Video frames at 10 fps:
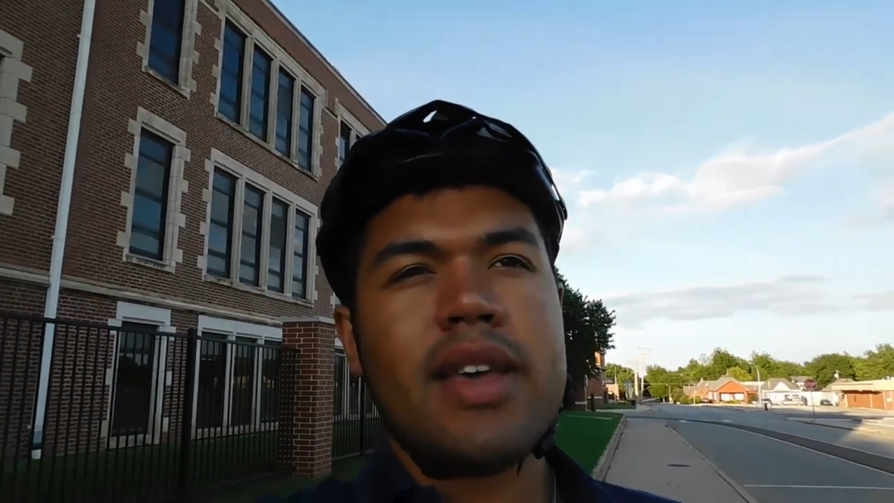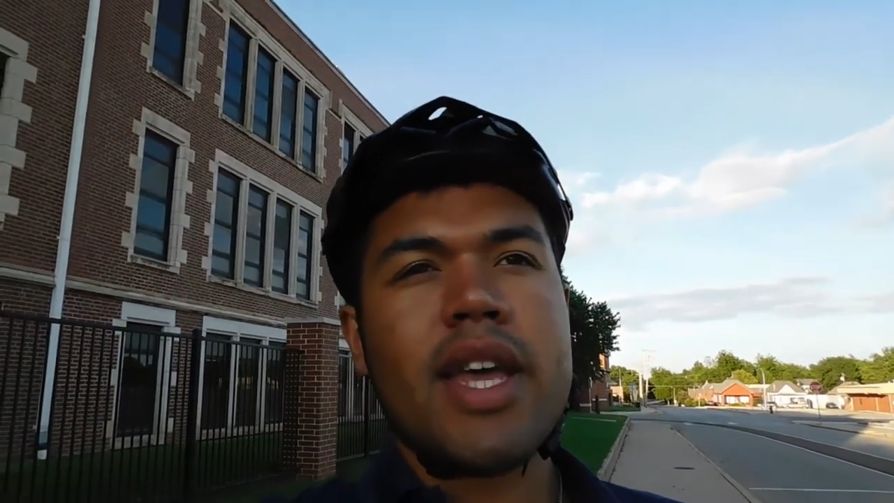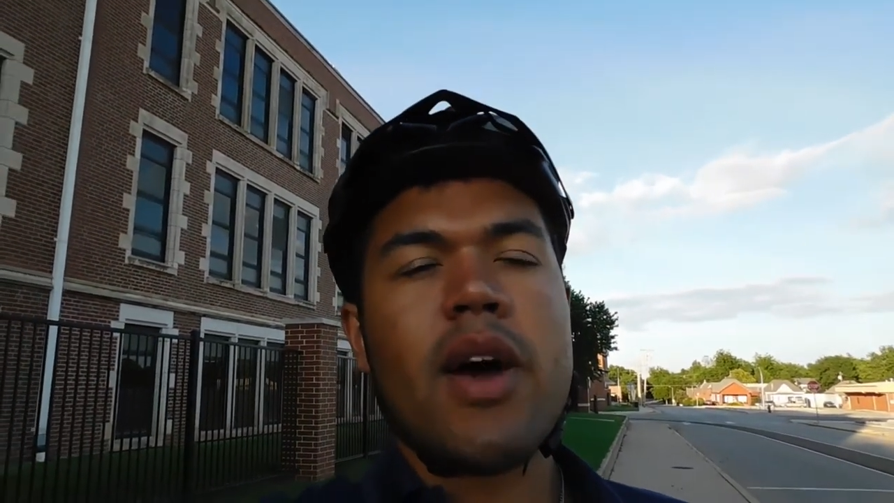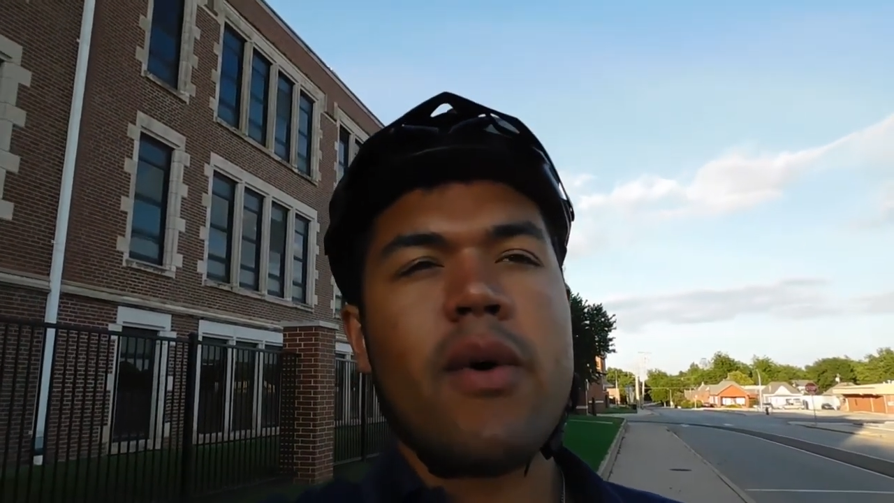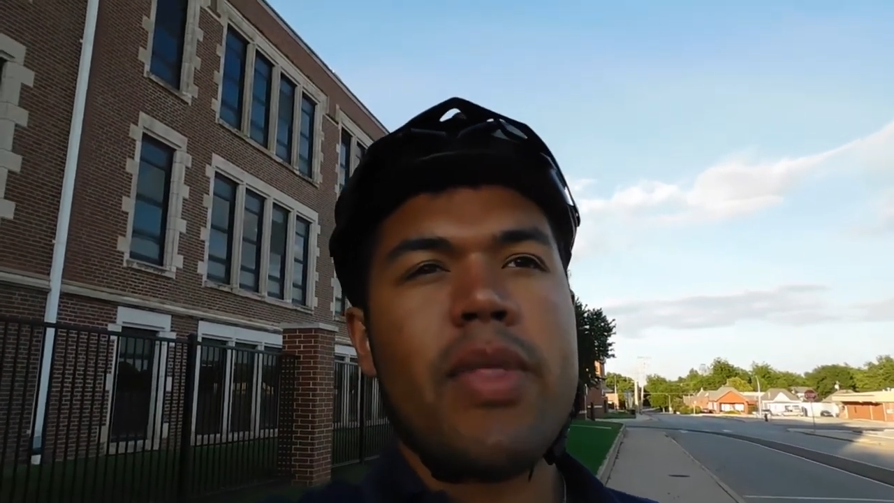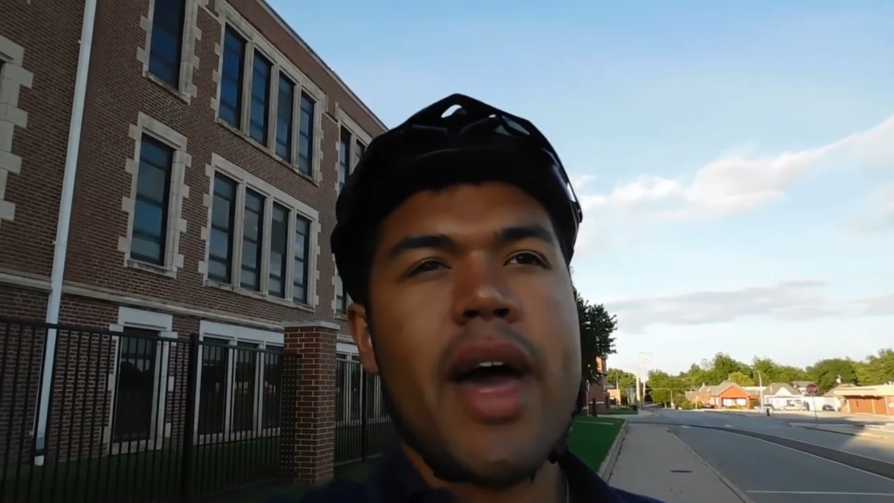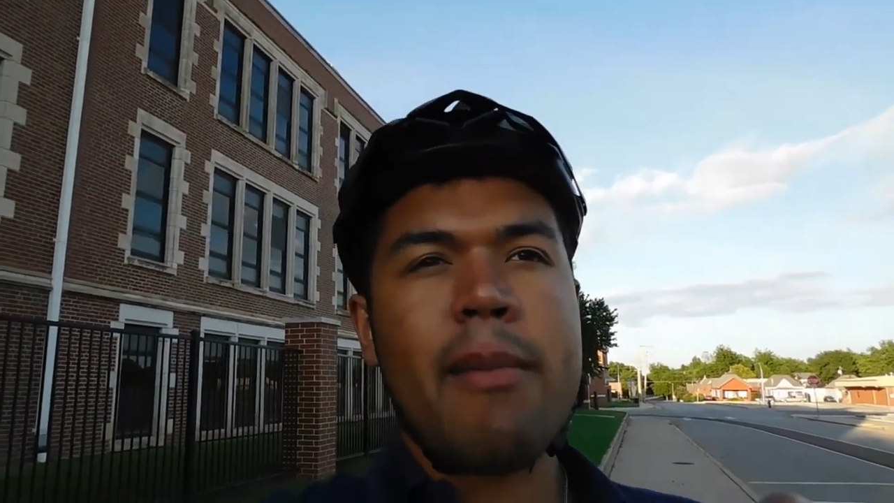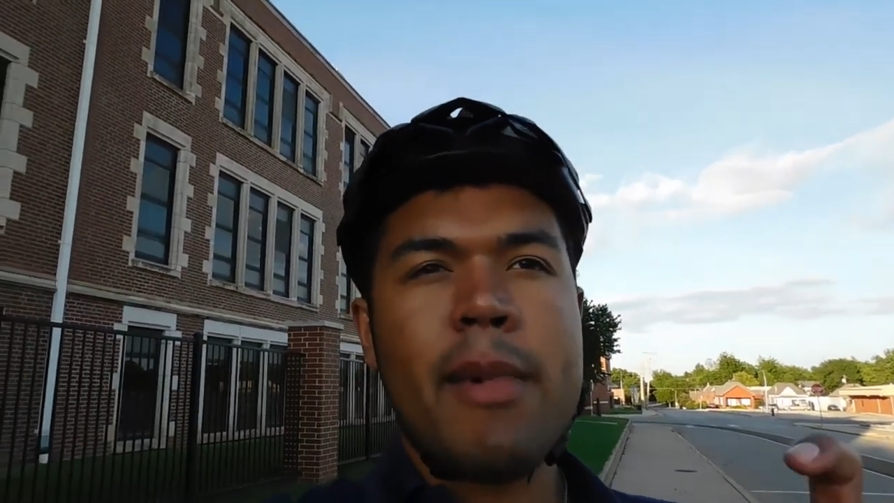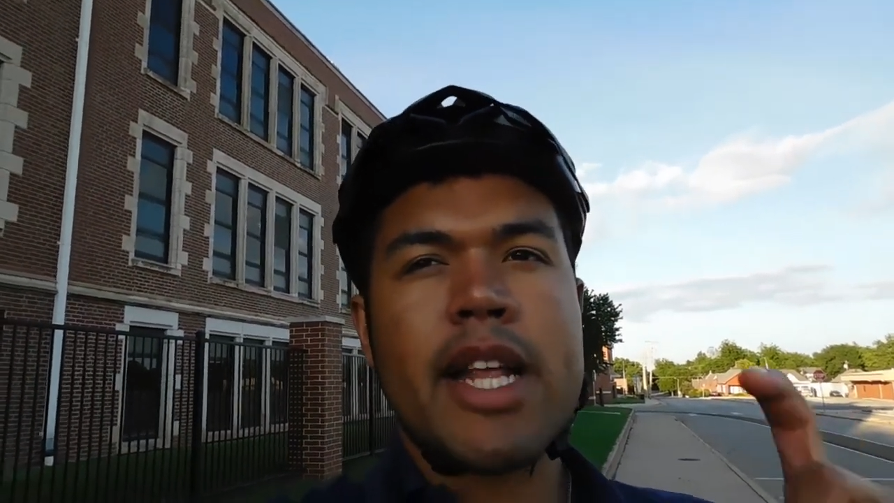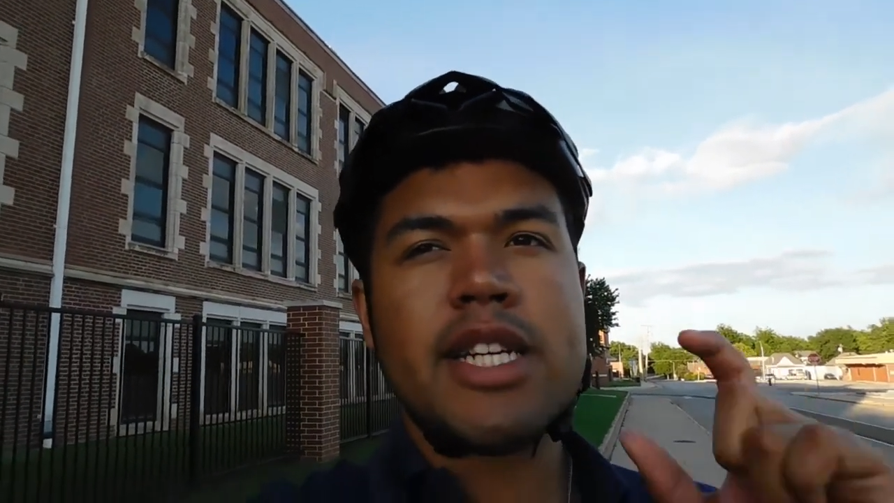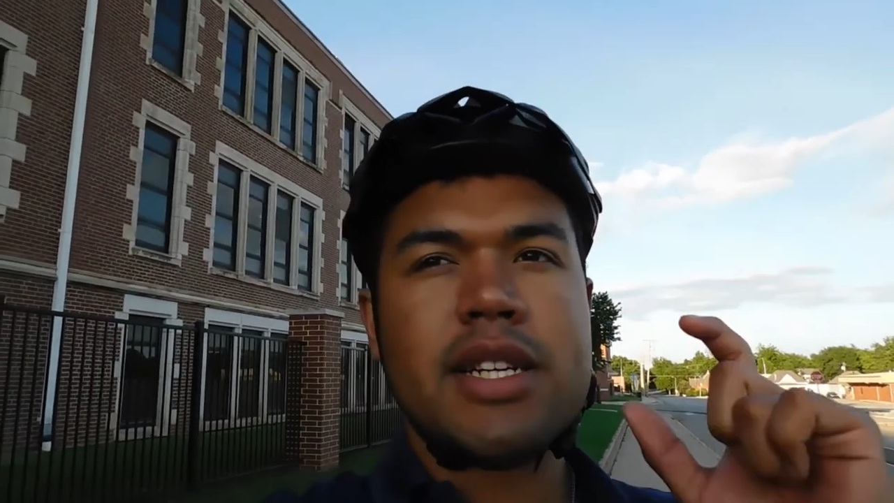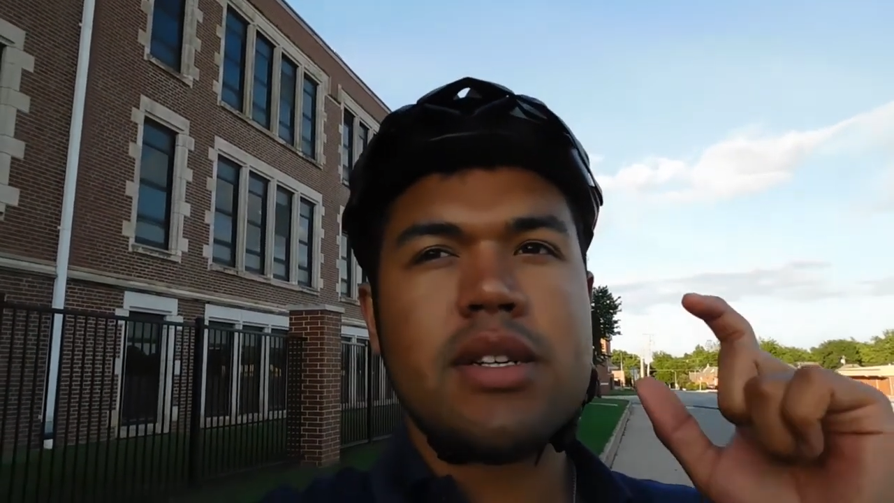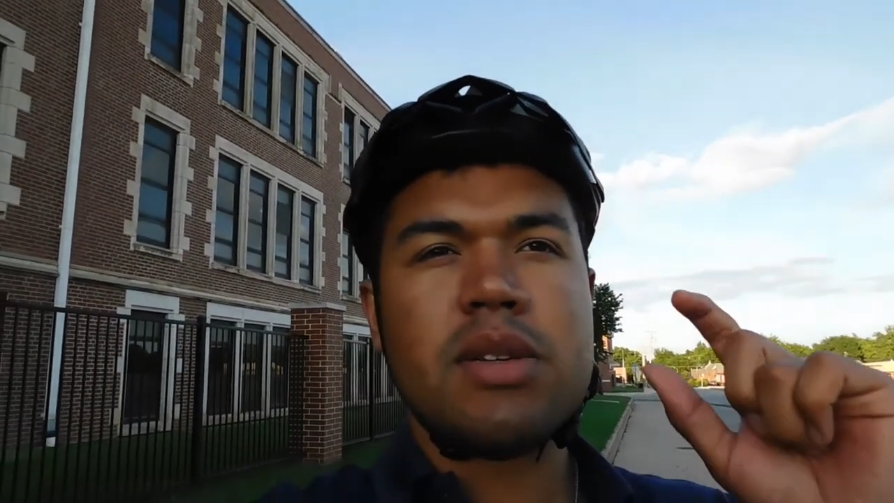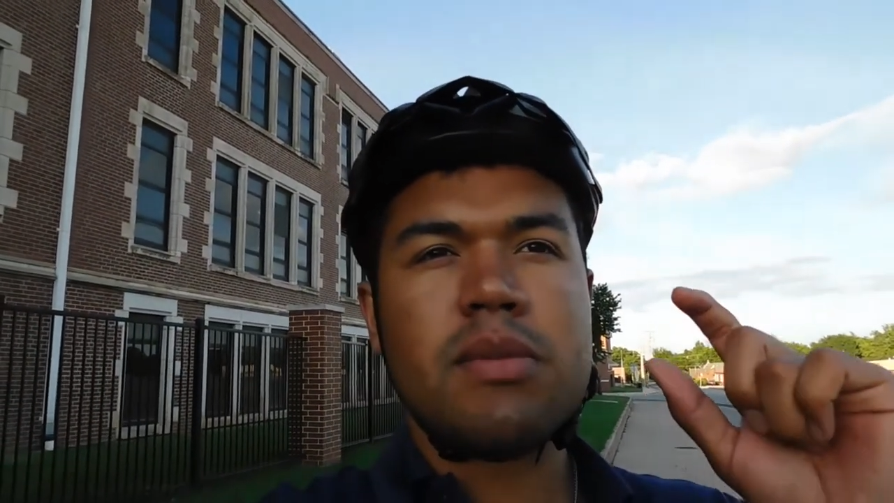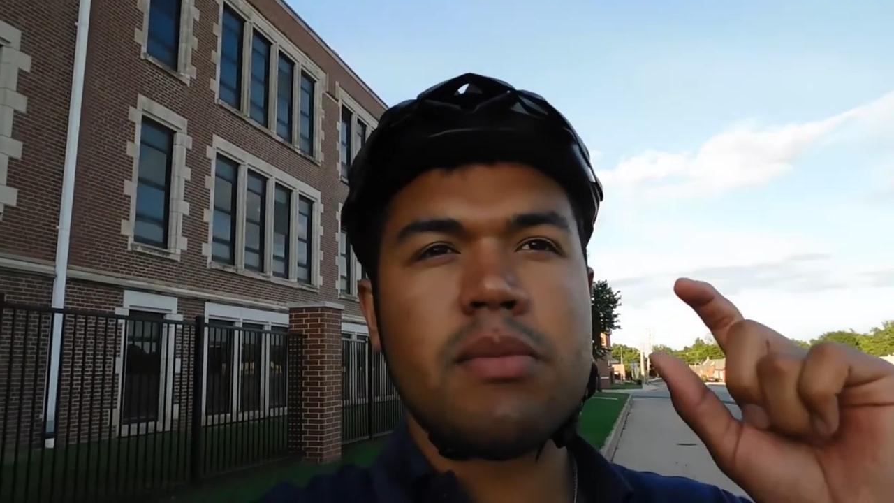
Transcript: you know, that much